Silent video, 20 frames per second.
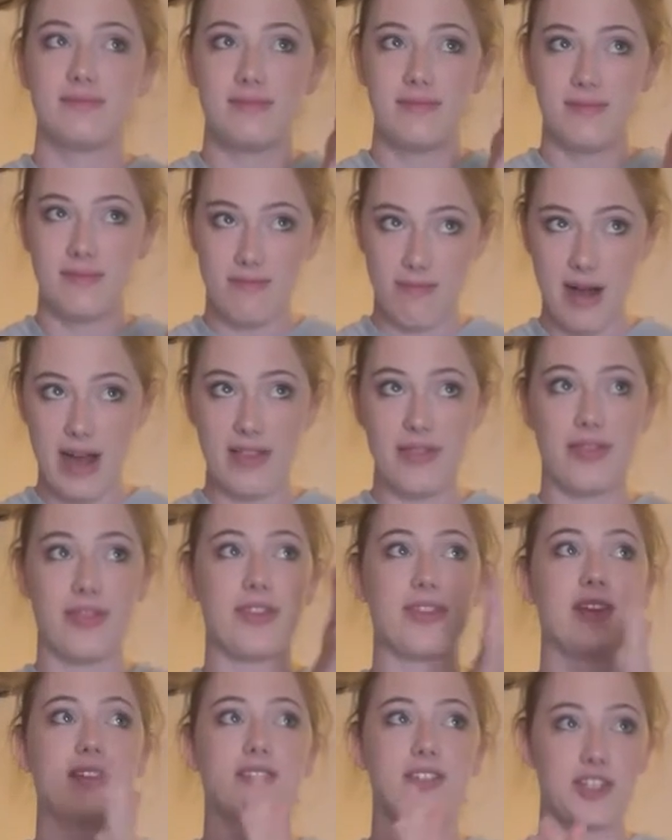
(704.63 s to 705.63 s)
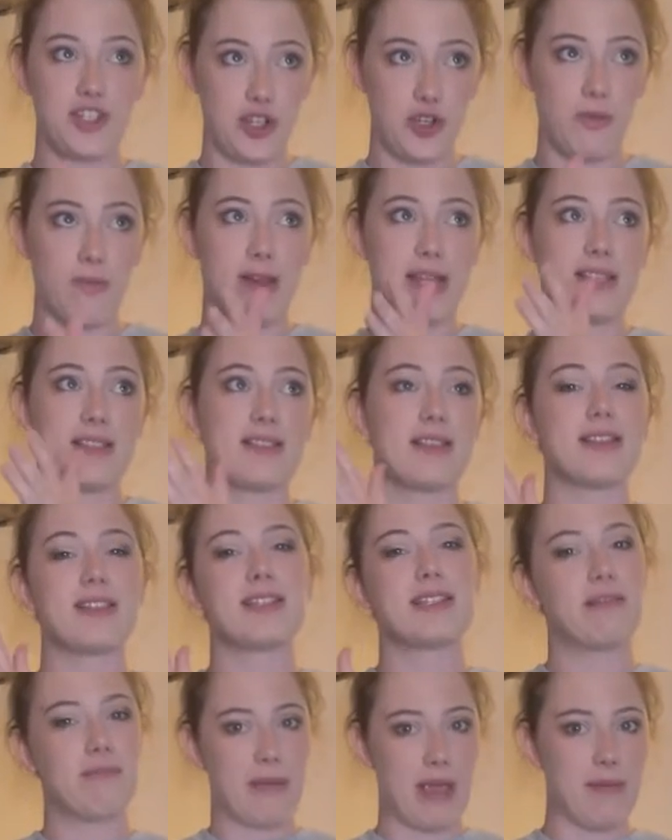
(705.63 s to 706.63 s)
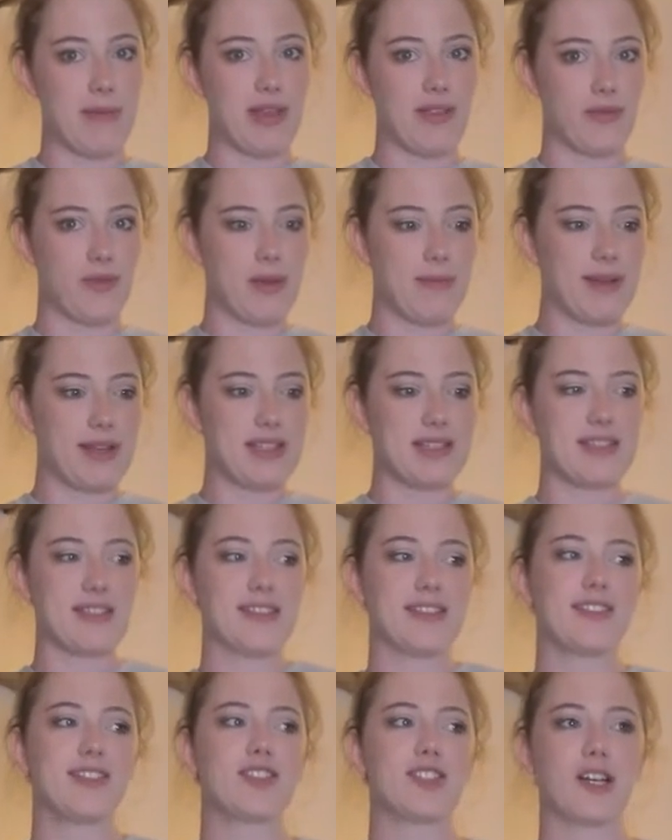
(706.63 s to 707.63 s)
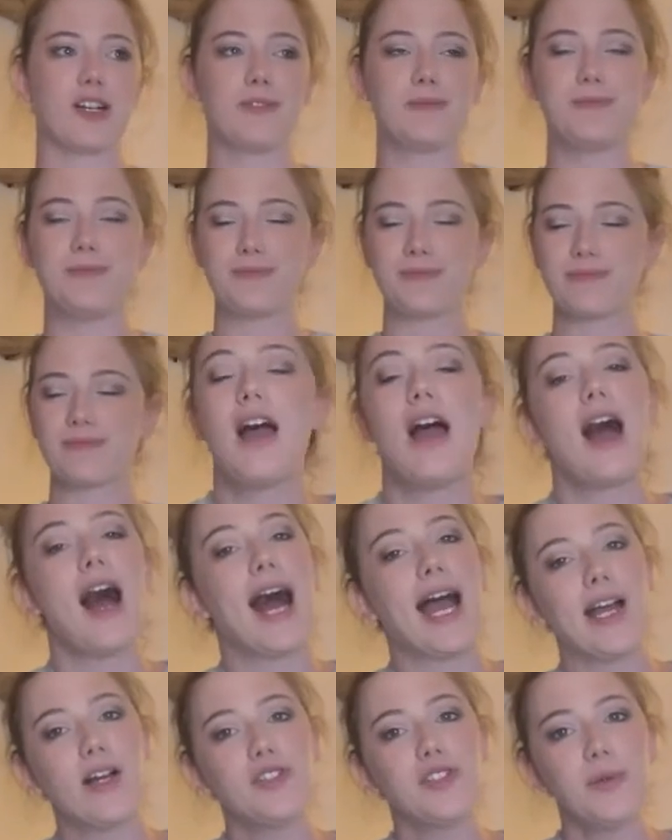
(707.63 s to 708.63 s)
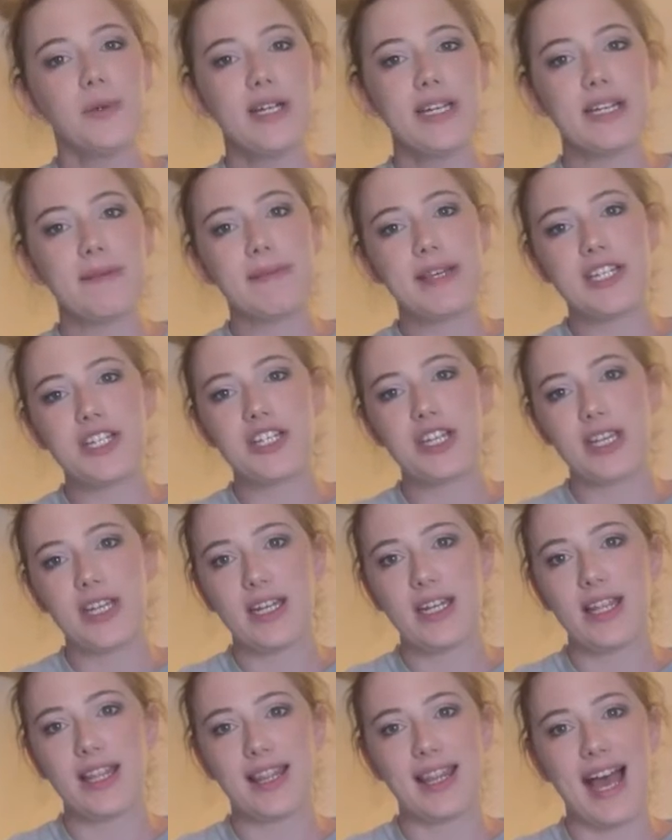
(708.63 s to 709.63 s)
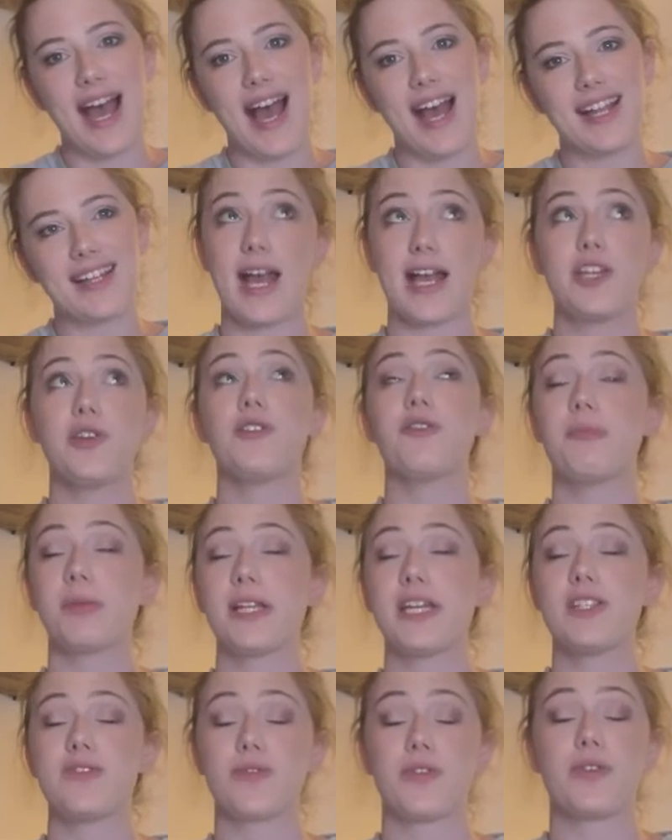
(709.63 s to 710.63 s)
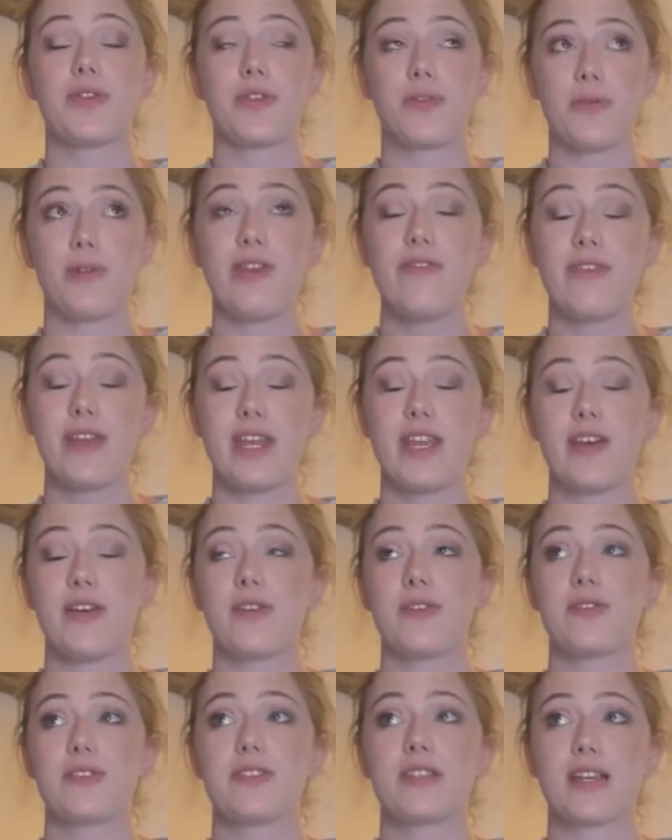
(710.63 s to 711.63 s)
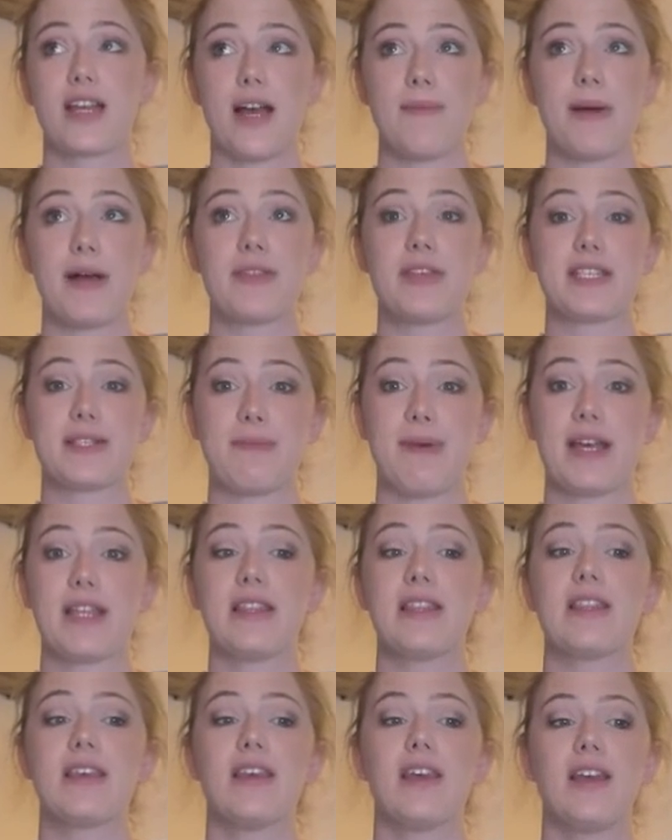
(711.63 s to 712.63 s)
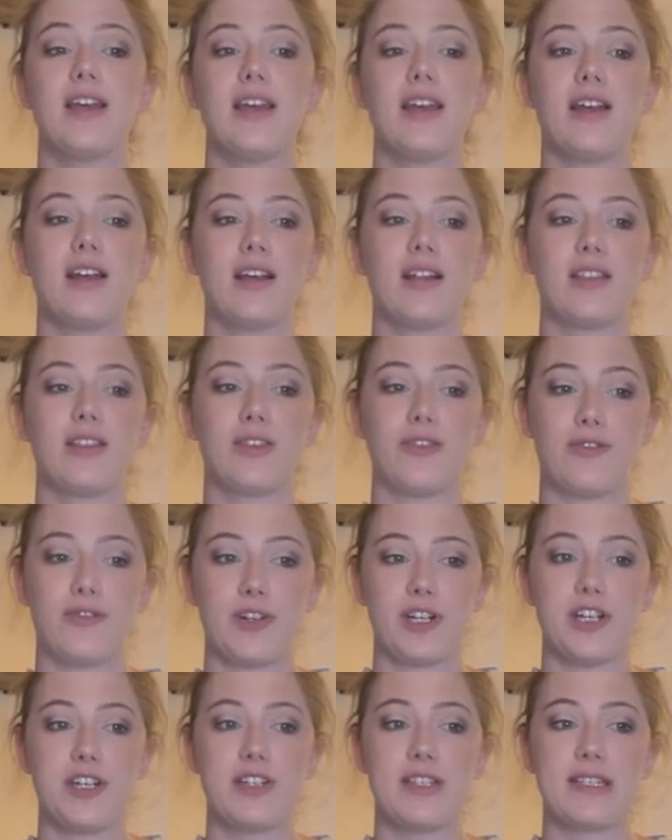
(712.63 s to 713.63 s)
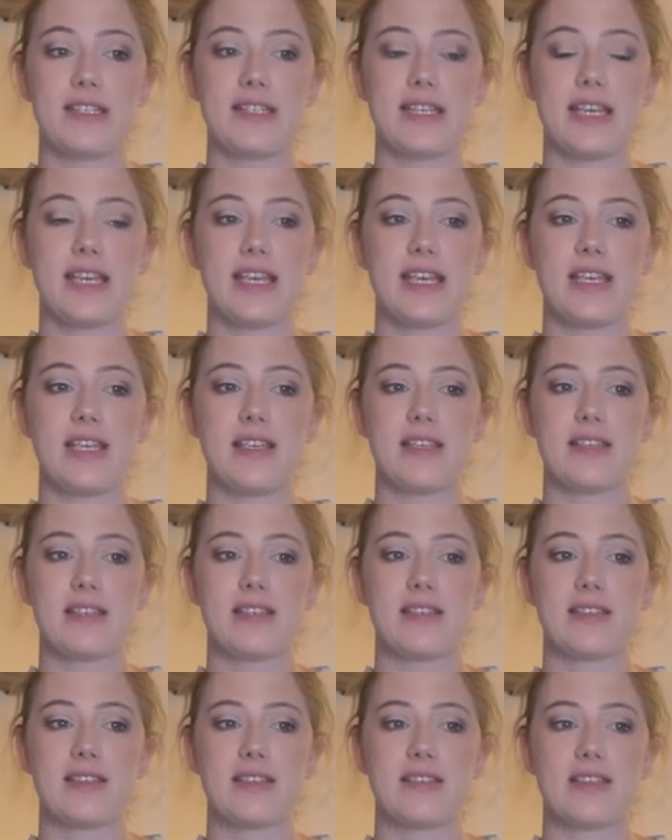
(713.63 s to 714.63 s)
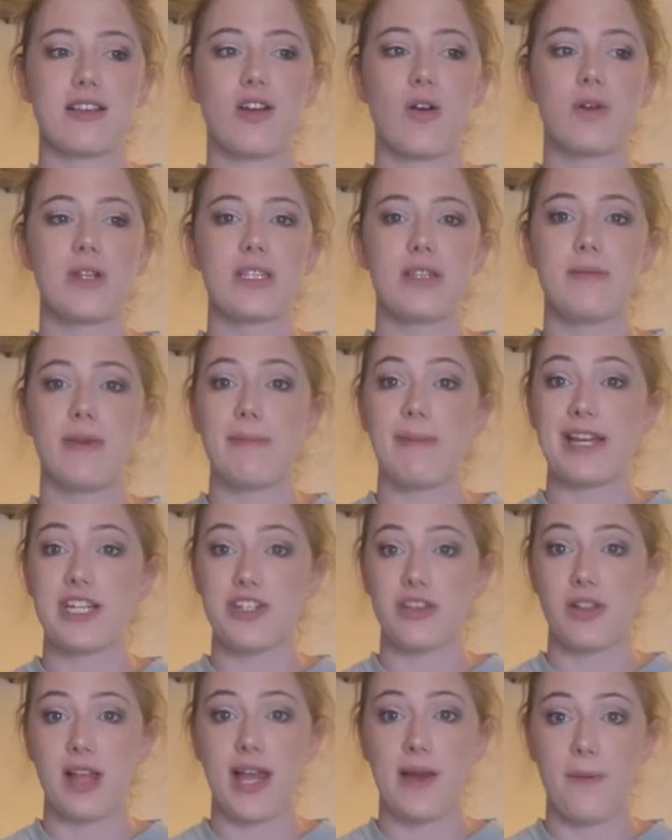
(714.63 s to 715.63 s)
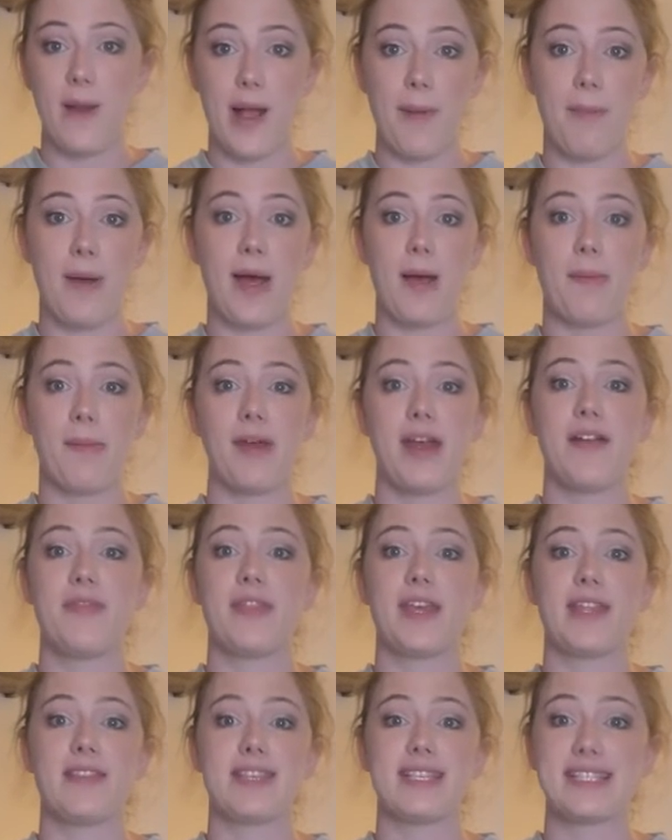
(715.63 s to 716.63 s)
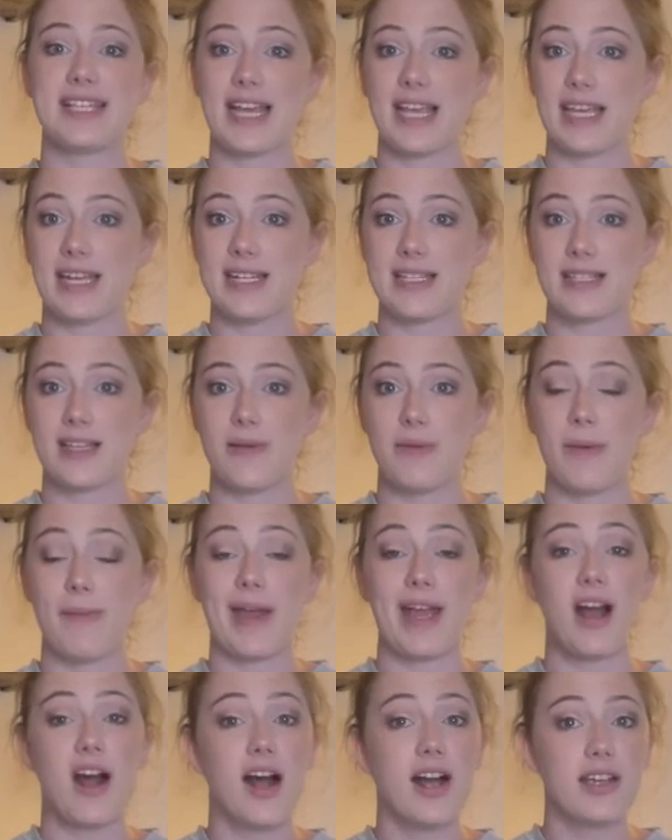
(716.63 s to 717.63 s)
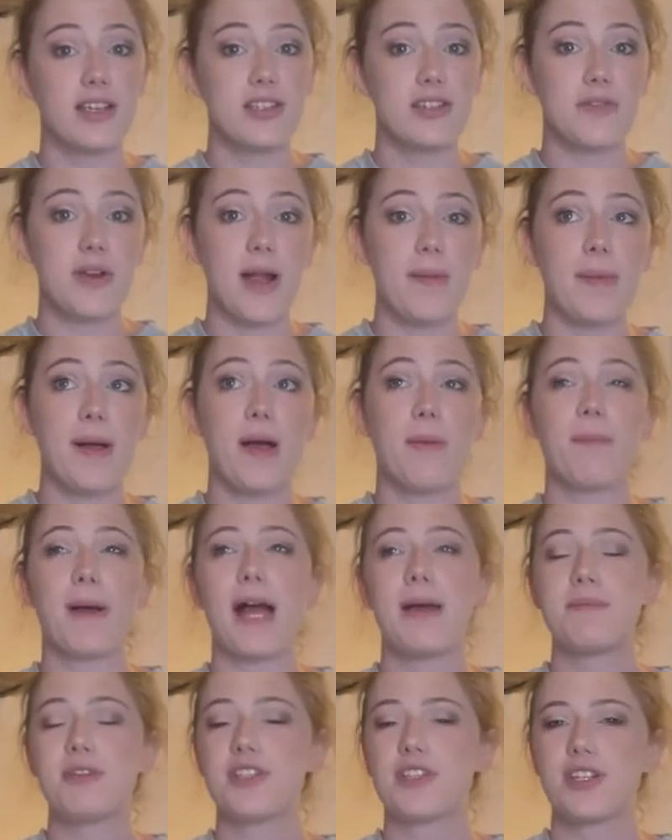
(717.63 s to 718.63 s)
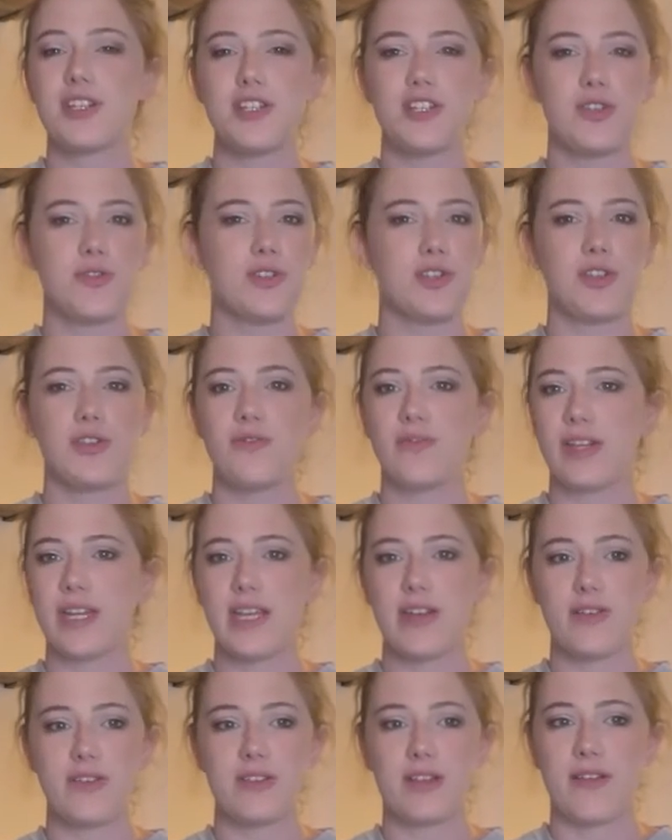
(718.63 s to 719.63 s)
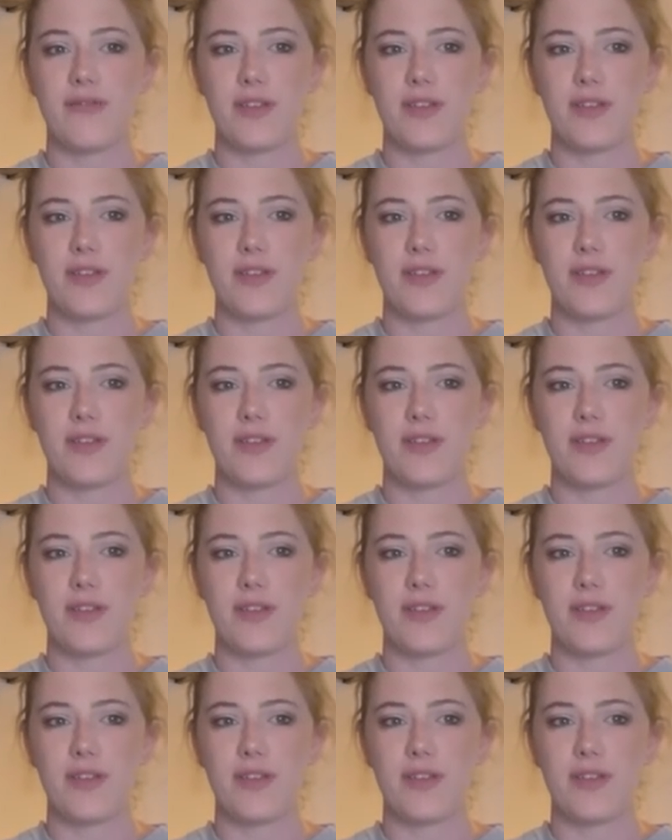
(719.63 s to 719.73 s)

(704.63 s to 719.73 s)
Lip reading: month to 2 months to maybe 3 months. So I also wanted to mention that I do have plans for 3 videos to come out this month. The first is going to be my July wrap up, and then the second is going to be my August wrap up. I'm just going to do 2 videos on